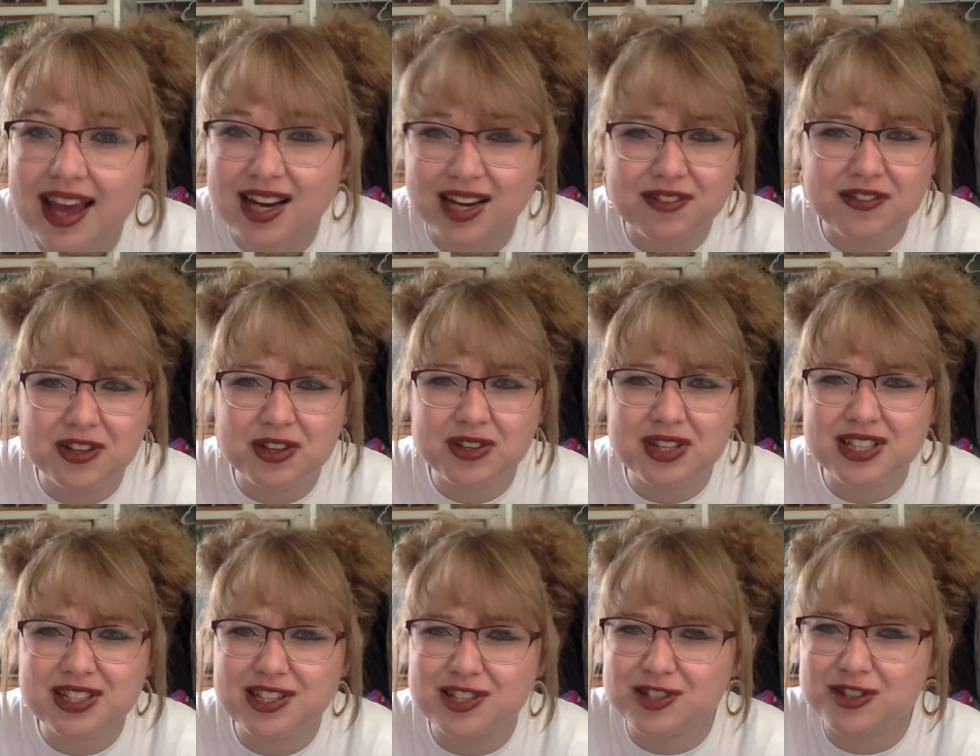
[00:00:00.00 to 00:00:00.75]
And if you
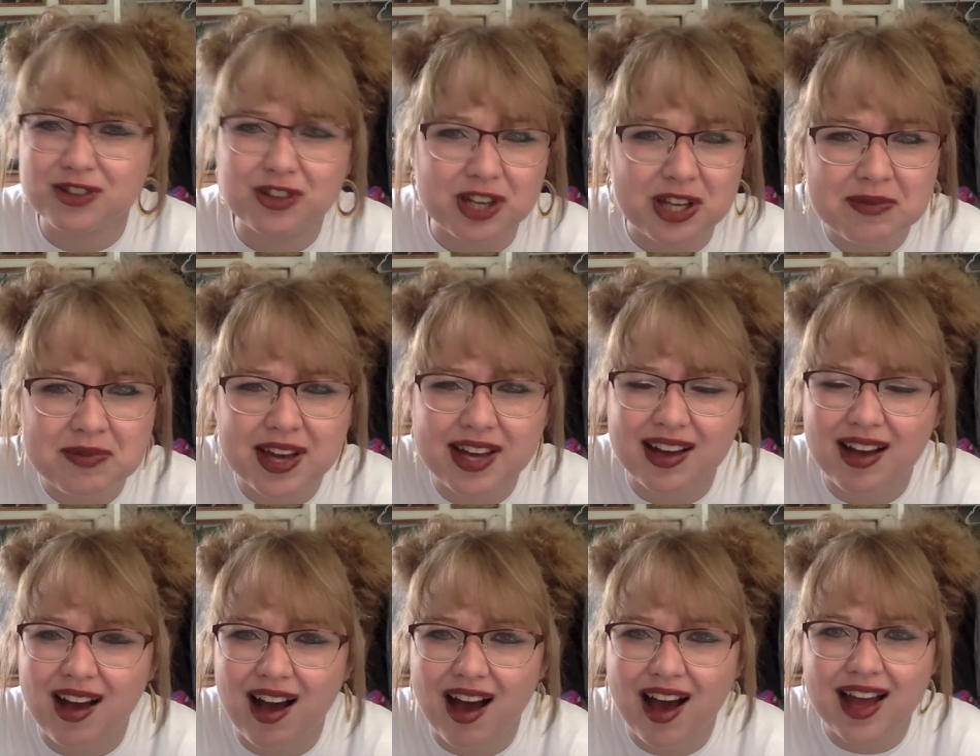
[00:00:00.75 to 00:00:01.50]
need to scream at
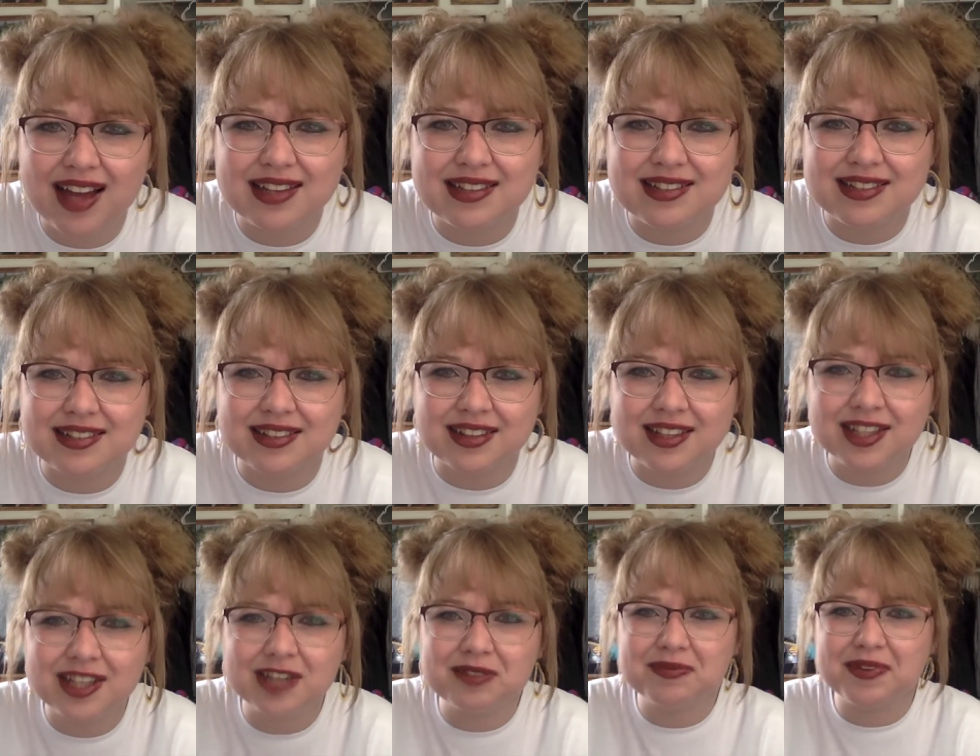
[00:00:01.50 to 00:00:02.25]
God
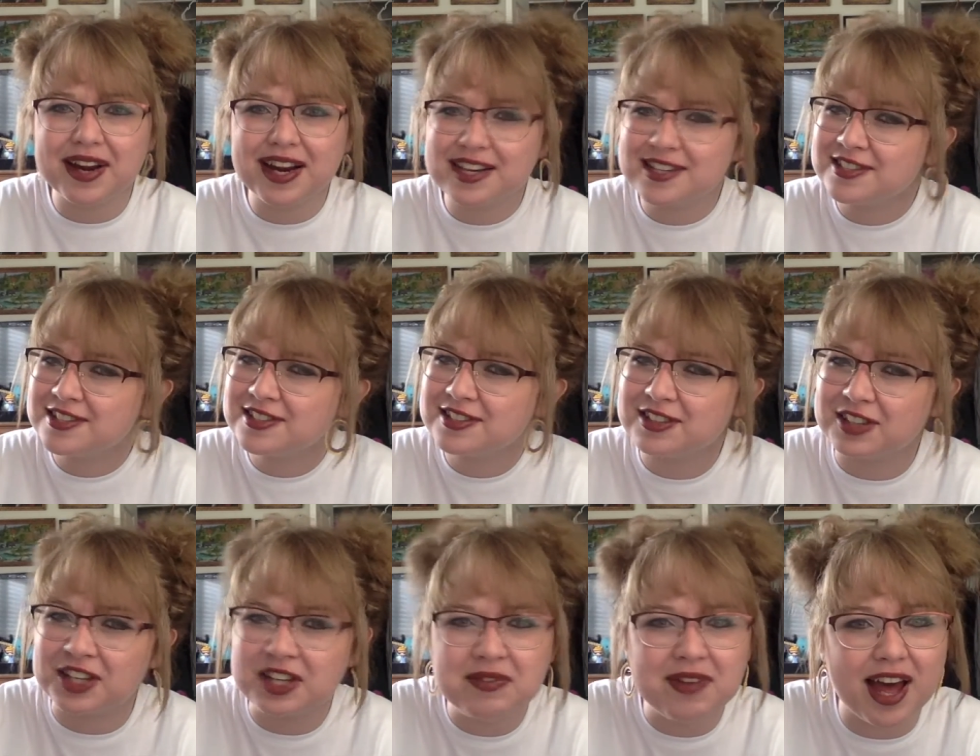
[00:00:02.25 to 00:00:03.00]
during your prayer,
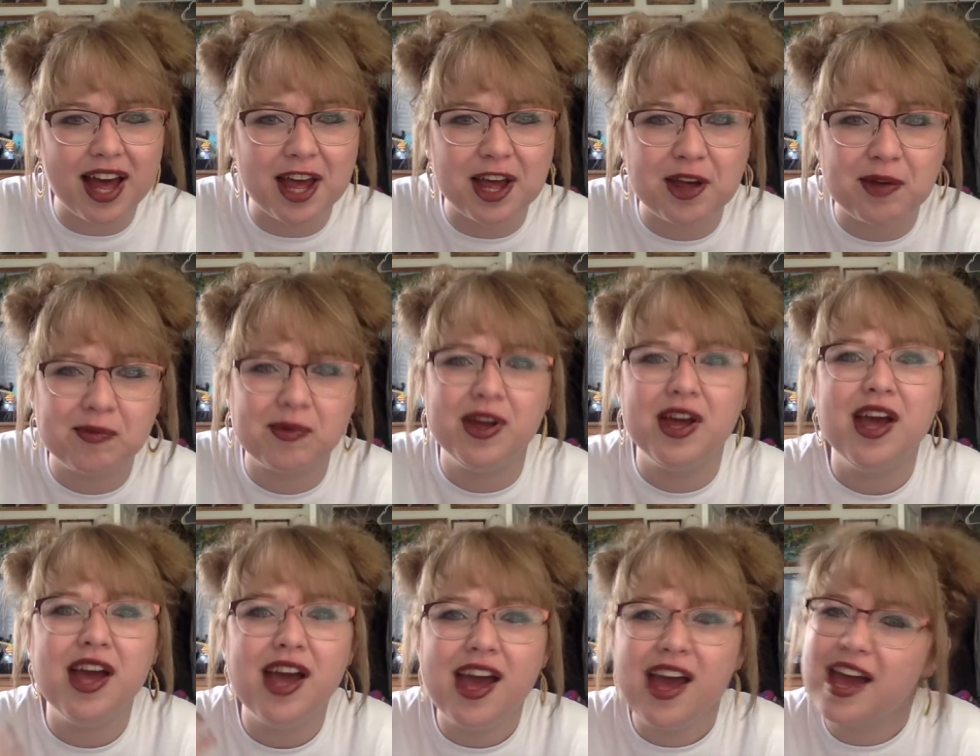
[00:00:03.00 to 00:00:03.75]
scream at Him.
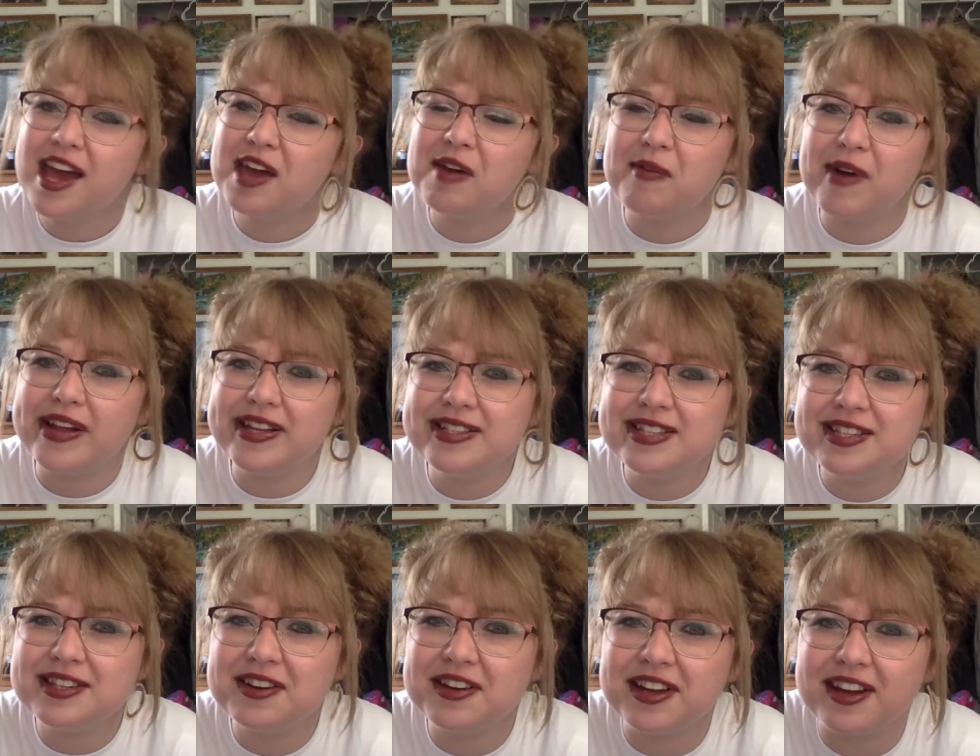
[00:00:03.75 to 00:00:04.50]
He
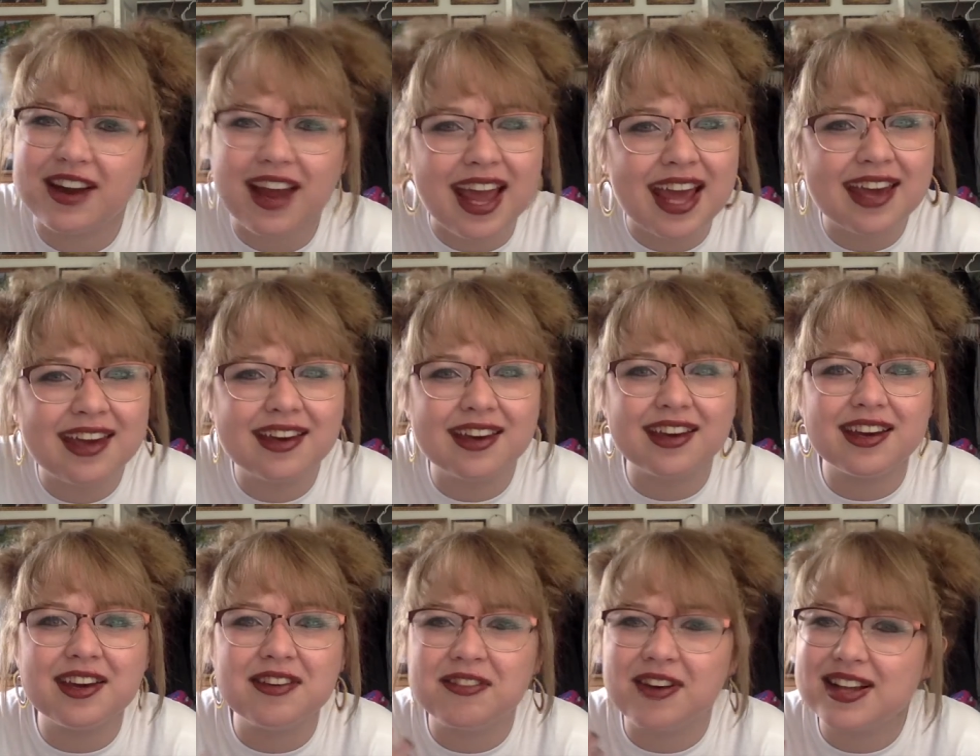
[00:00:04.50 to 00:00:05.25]
wants to know your anger,
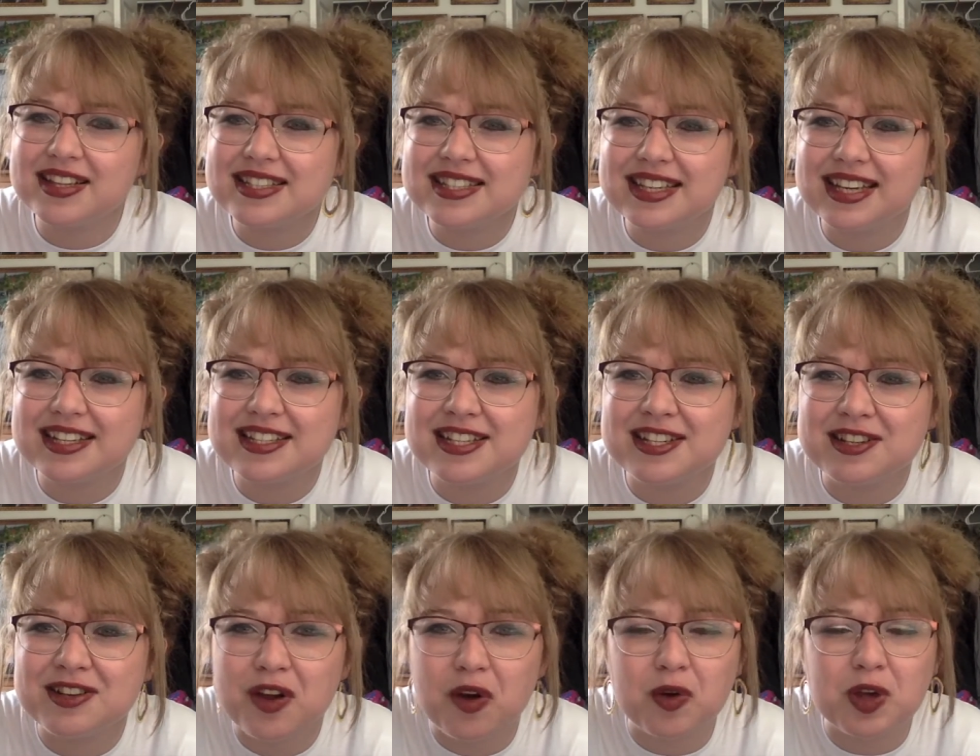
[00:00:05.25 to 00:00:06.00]
He wants to get to
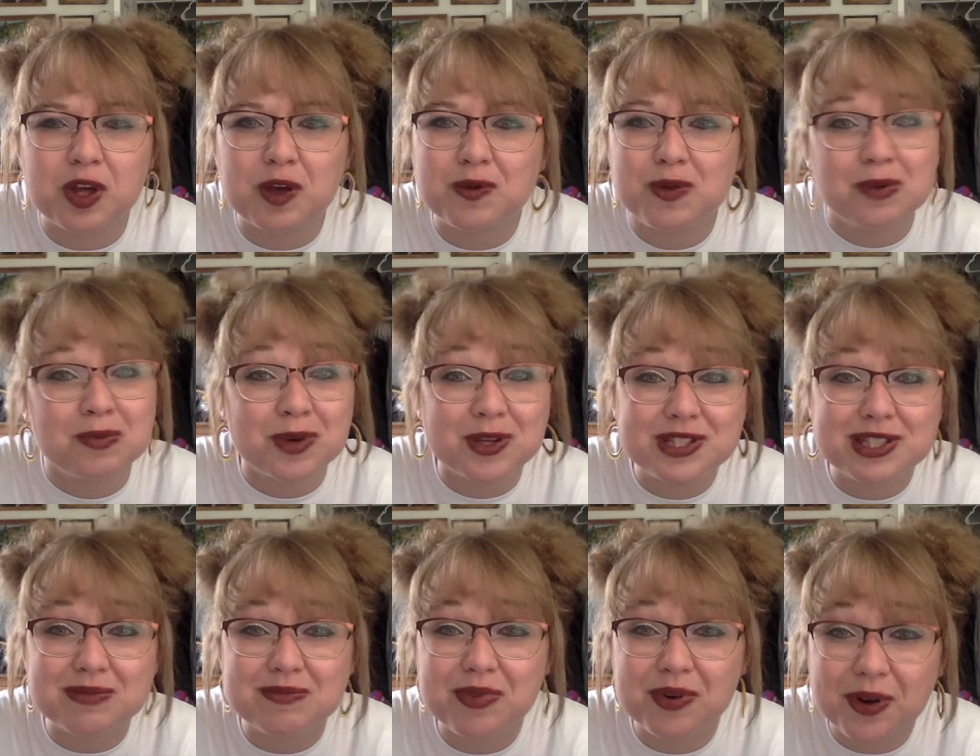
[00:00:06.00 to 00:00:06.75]
know you. The
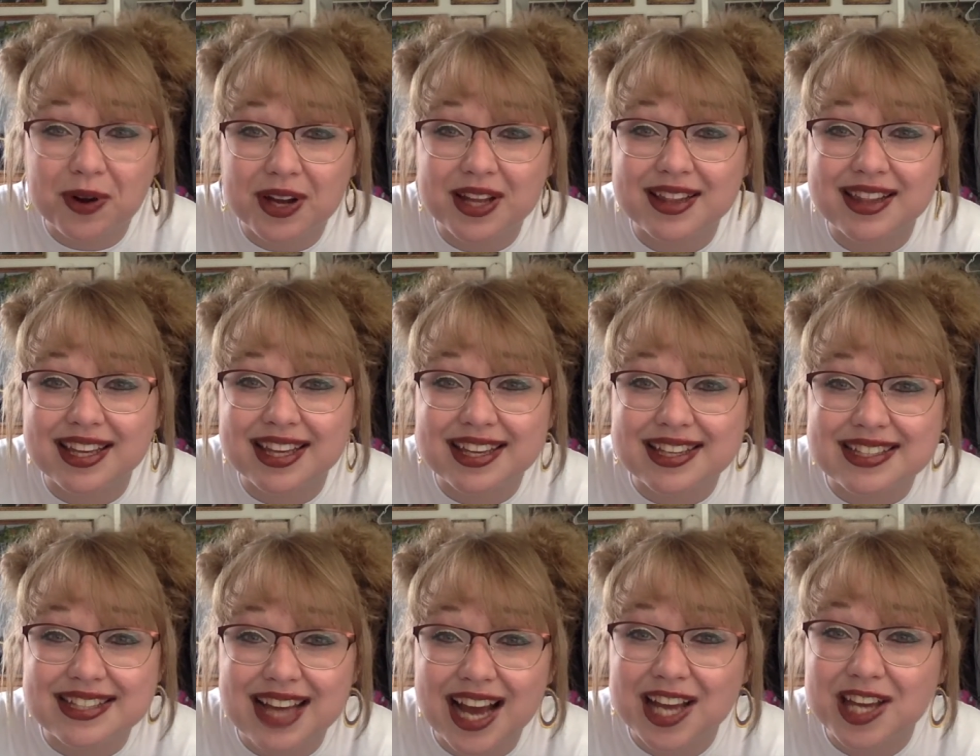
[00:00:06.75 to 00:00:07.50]
most important thing
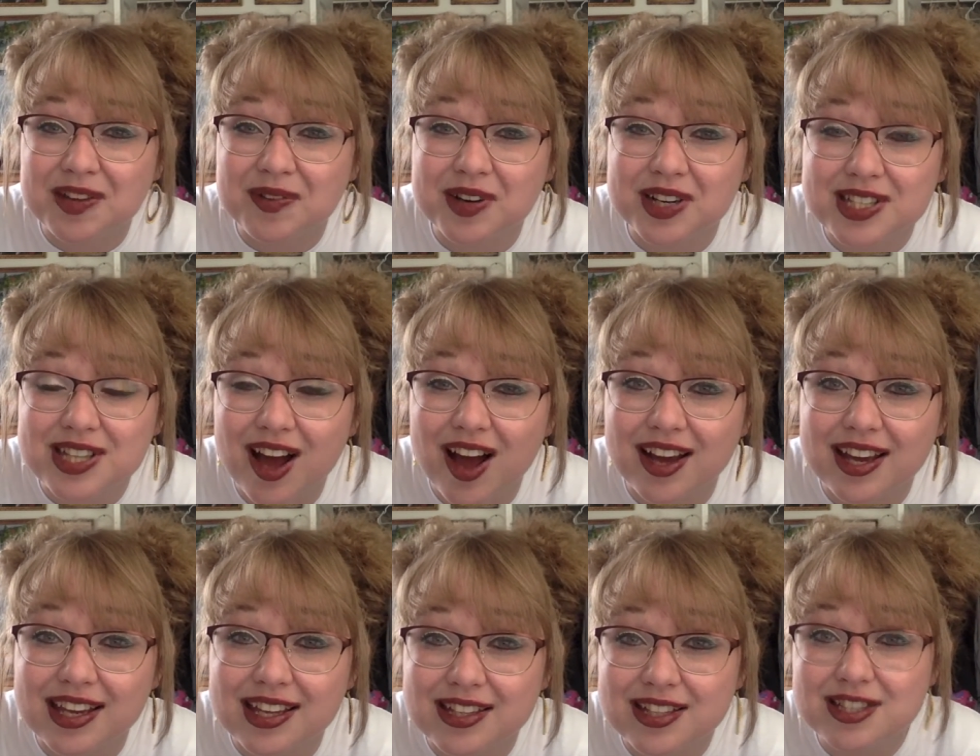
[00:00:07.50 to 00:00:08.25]
is that you are
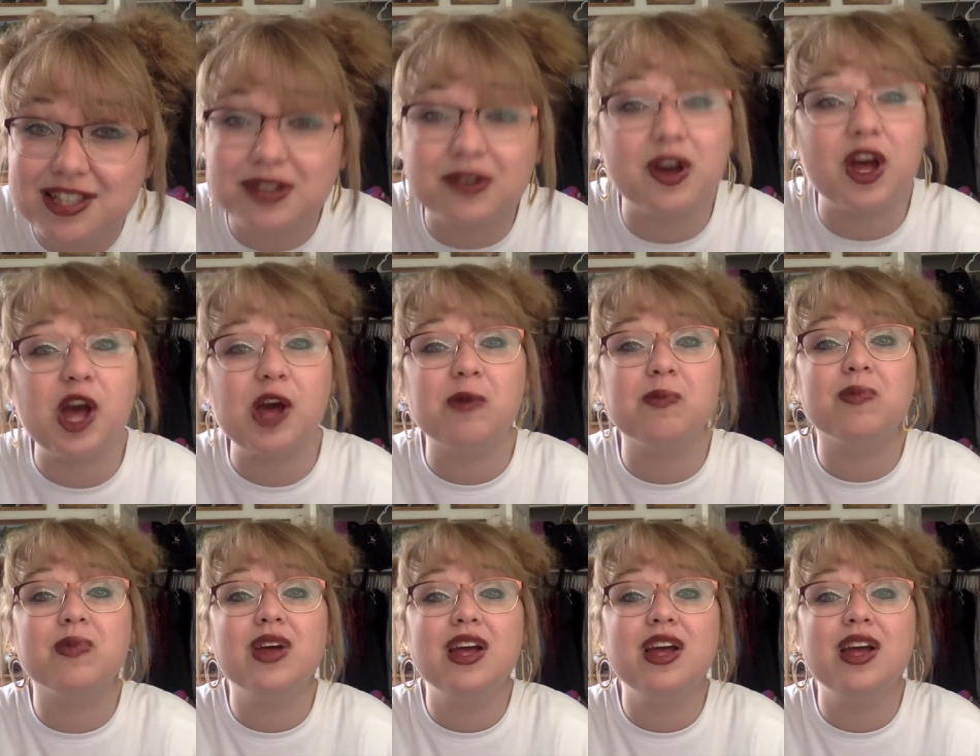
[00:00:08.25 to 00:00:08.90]
talking to Him.